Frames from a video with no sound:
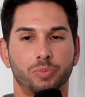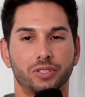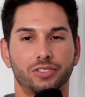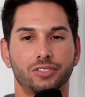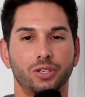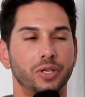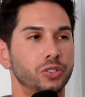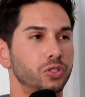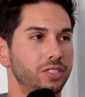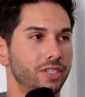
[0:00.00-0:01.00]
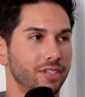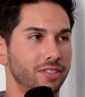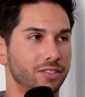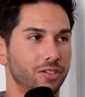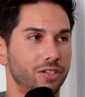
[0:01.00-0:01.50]
but it's so interesting because
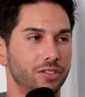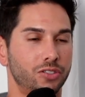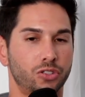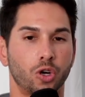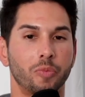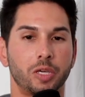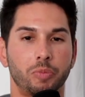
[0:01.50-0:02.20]
there are so many